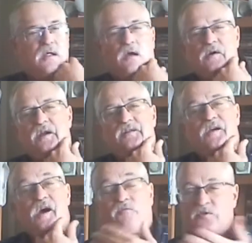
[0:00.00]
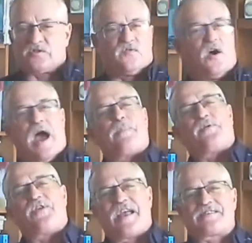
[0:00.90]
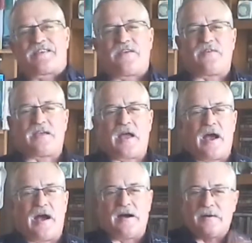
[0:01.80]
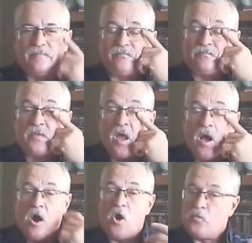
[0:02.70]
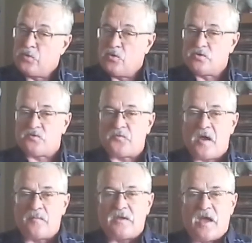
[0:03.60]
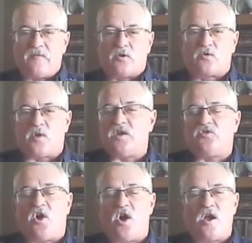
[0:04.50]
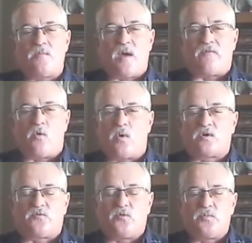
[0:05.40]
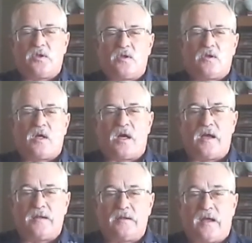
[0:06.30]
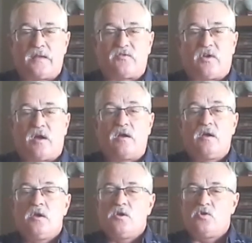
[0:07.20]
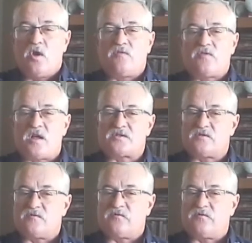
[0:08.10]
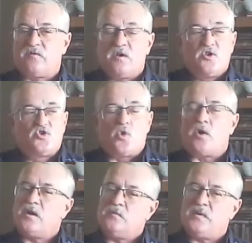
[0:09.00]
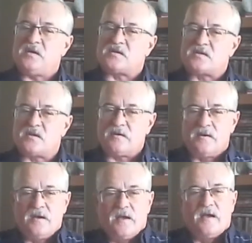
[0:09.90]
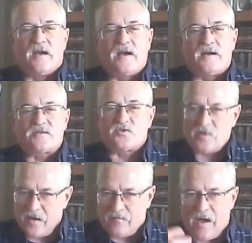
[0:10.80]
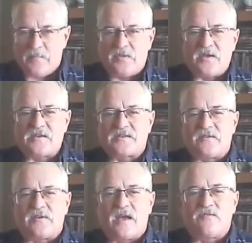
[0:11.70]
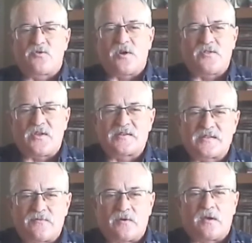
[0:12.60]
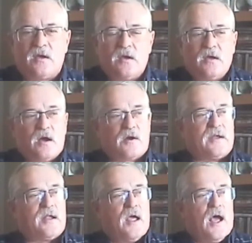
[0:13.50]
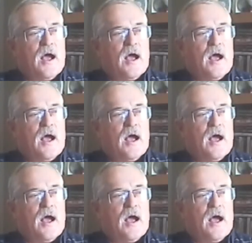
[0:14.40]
All right, first of all, happy Thanksgiving. I hope you and your family have a great time, have a wonderful meal, and that you have lots of joy and peace. Happy Thanksgiving. Have a great Thanksgiving. All right,